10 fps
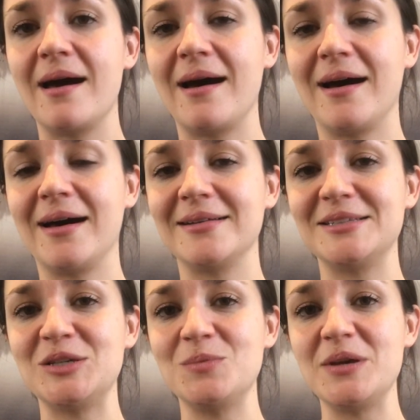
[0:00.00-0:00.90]

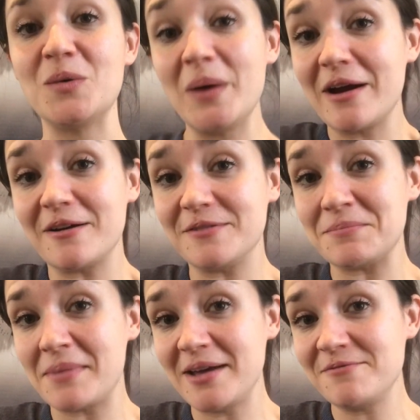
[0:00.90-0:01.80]
to be aware of
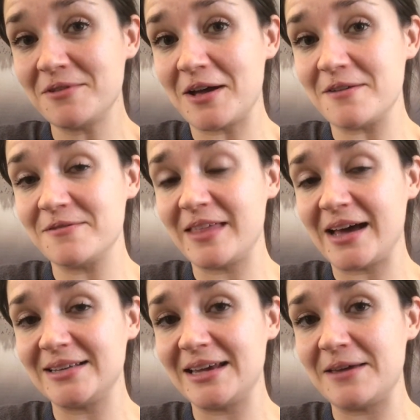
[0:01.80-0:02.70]
and mindful of,
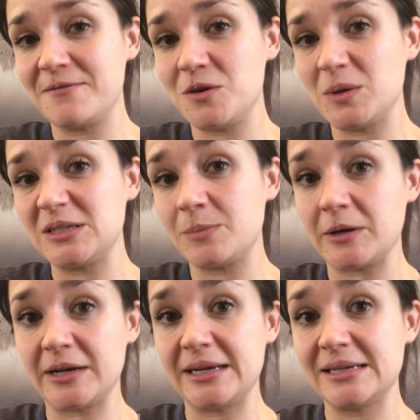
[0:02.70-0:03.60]
that if you
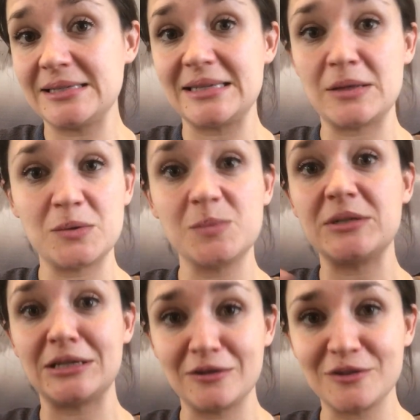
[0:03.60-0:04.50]
experience those
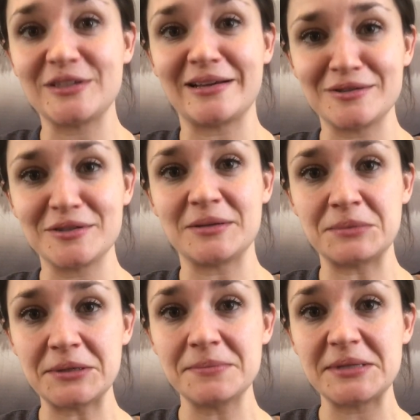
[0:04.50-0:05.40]
particular signs or
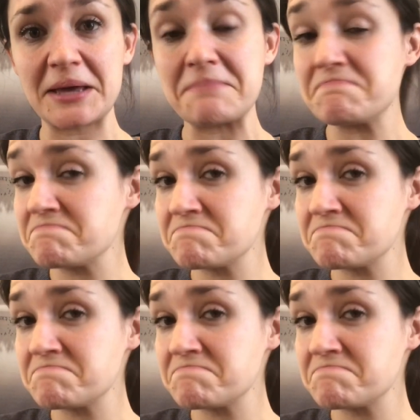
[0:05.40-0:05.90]
symptoms, that